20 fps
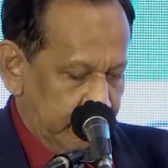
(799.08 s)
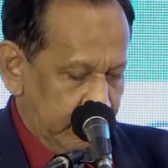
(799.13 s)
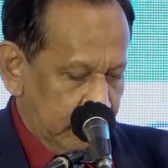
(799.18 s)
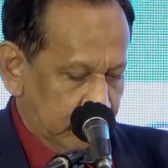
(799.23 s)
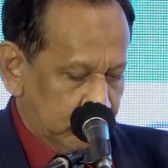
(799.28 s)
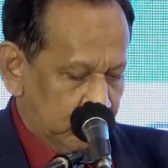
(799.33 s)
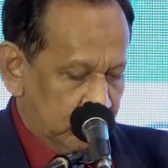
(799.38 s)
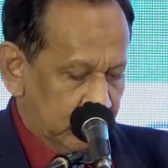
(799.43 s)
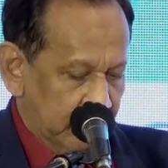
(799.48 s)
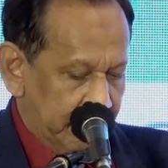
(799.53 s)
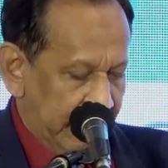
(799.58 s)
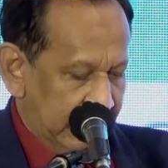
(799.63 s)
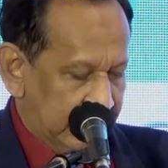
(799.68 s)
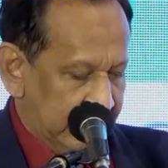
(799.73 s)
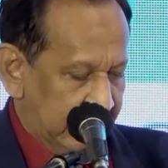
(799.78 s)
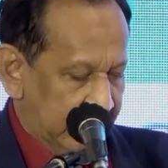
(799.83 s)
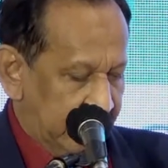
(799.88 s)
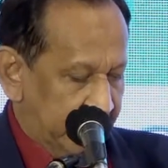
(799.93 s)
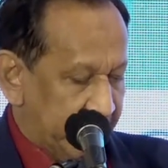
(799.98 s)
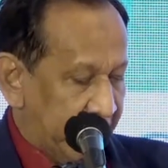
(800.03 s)
to the
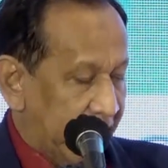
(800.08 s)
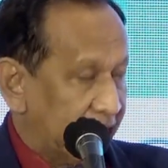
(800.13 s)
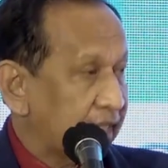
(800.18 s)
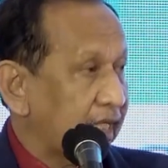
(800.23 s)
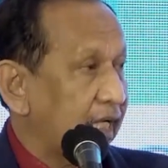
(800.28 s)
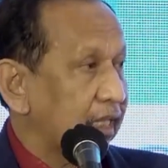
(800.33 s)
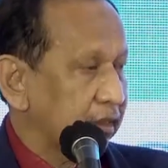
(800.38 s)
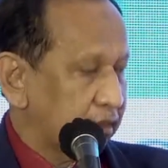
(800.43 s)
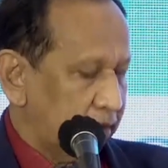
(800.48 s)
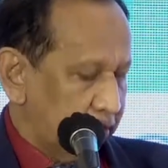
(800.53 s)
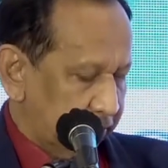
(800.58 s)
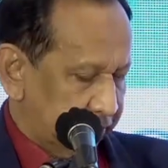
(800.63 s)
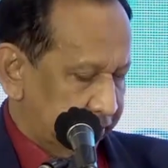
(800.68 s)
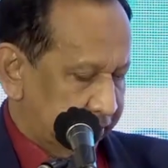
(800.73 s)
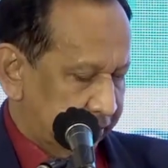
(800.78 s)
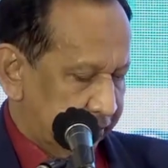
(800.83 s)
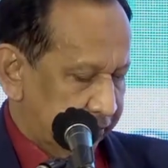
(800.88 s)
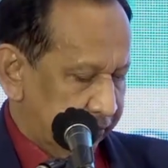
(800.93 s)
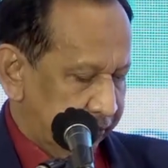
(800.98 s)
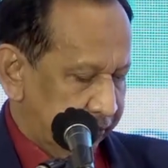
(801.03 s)
market, but cut costs.